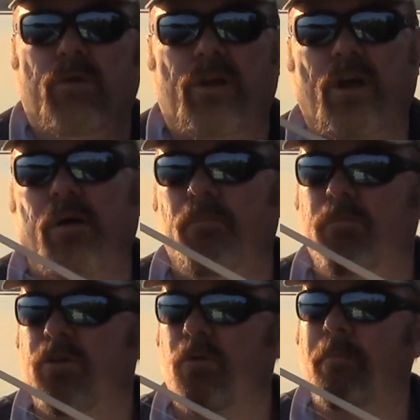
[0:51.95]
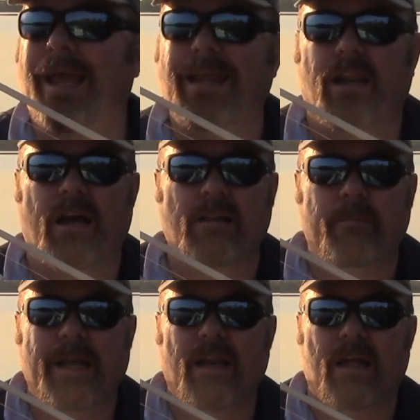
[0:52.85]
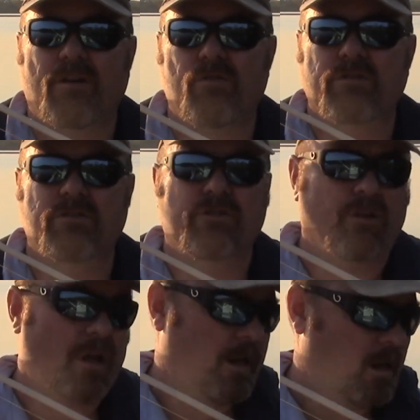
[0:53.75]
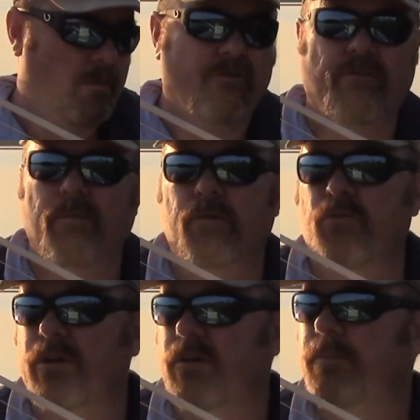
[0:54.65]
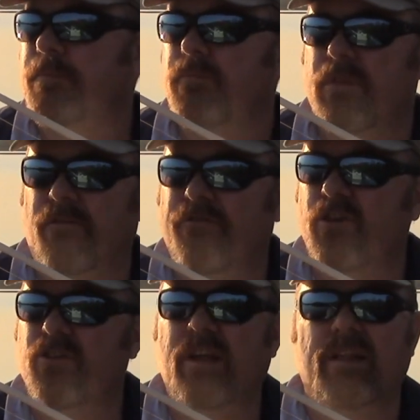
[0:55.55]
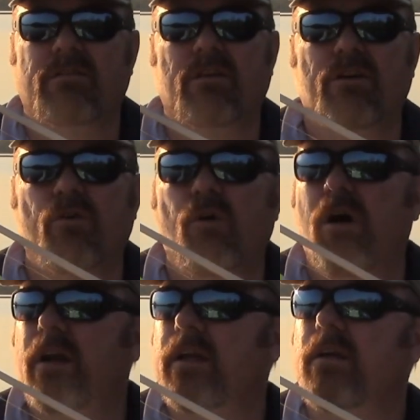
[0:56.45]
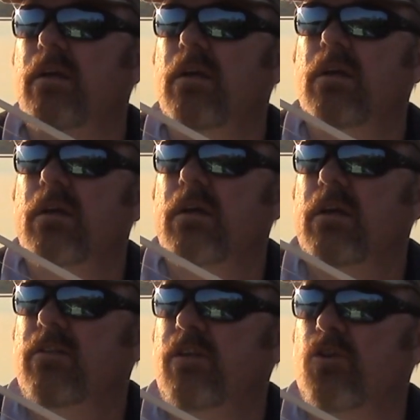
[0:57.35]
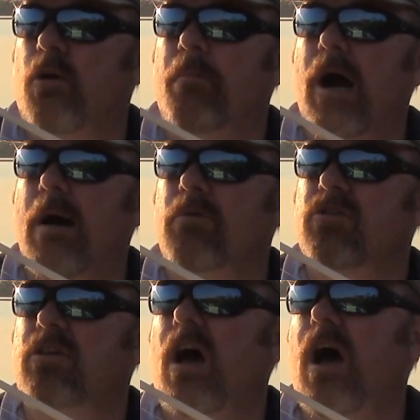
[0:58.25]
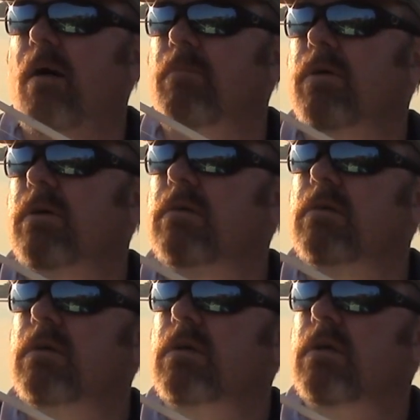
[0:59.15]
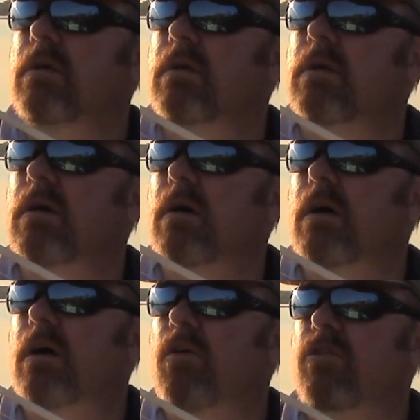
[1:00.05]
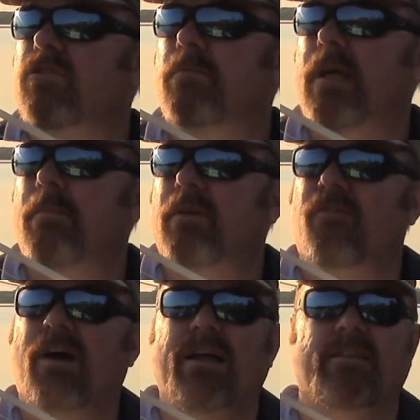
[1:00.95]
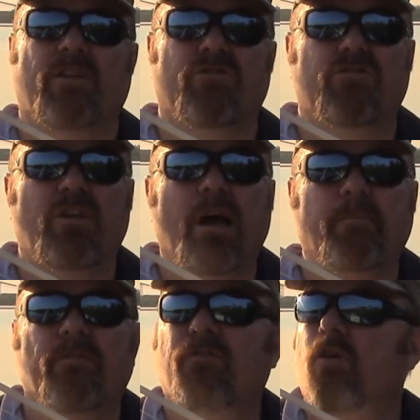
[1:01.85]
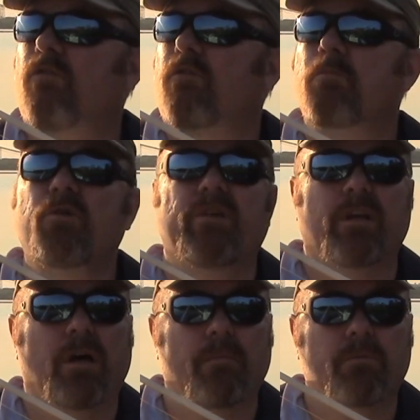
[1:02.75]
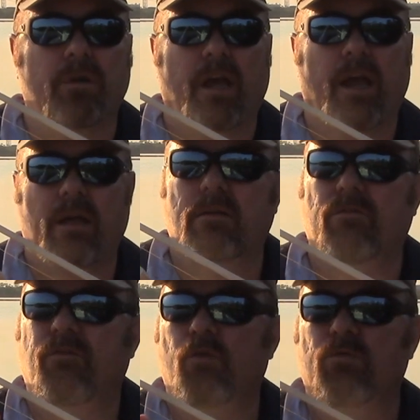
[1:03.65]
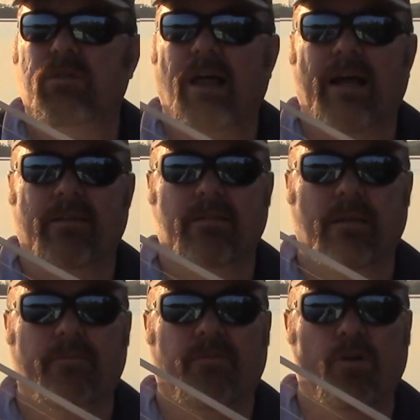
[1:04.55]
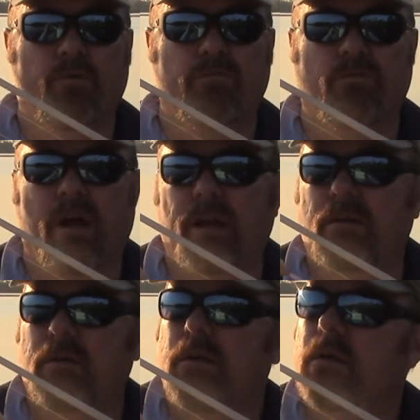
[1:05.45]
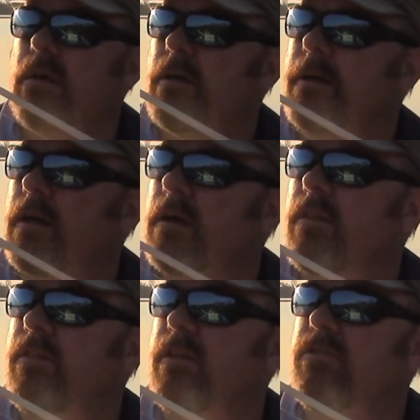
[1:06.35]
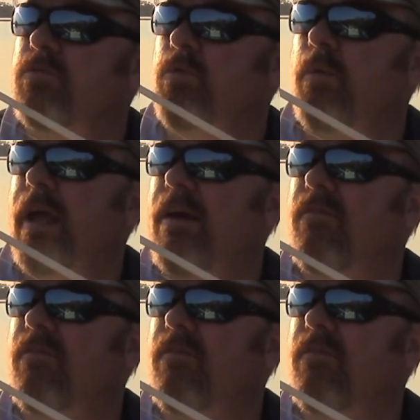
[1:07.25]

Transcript: you come to your main line, the main line of course is your line coming from the reel. The first thing that's going to go on it is either a bobber stop or some type of device that'll stop your float from moving up, okay? the float slides, slip float, right? What we have